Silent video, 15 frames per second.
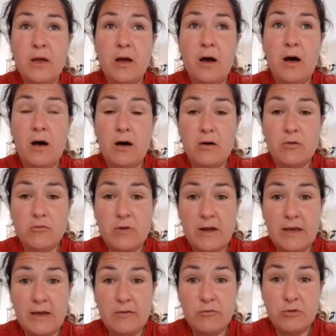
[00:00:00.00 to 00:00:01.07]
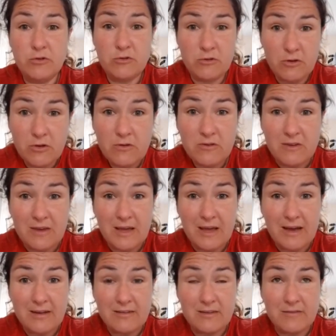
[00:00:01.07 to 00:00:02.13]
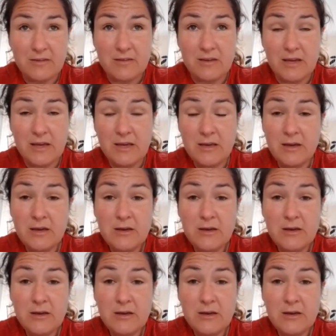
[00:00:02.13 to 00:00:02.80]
heart rate reducing activity.